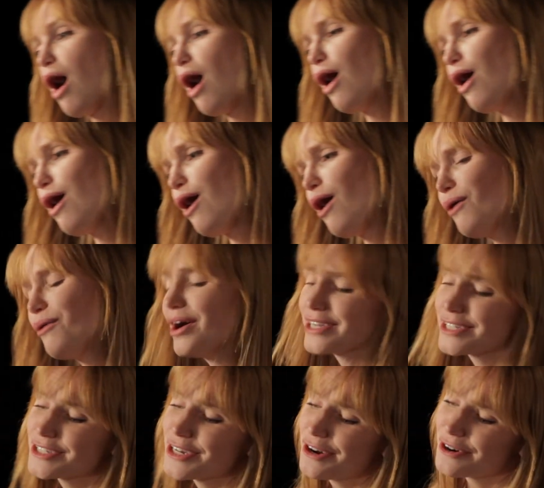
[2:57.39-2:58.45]
Oh,
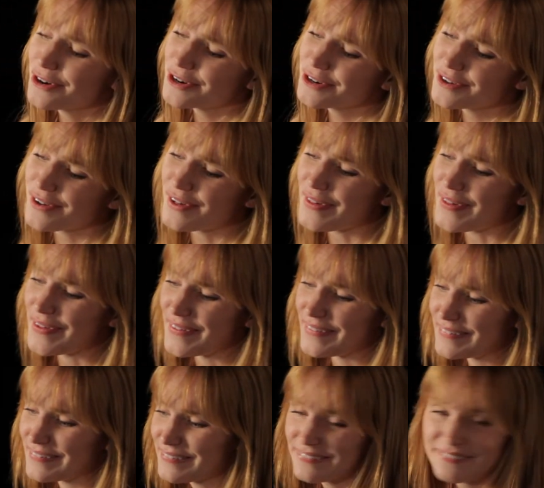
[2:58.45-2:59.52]
a
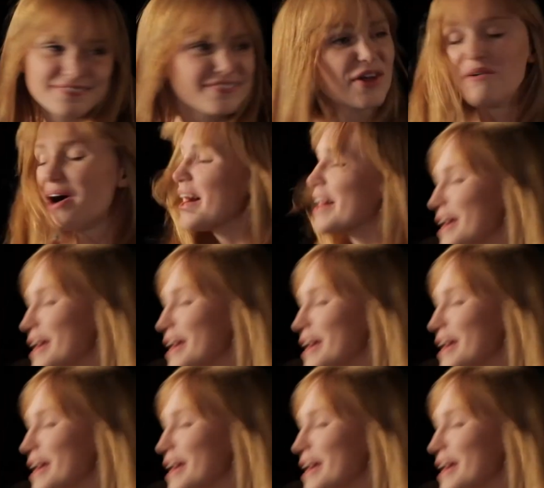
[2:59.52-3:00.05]
turtle. No, a,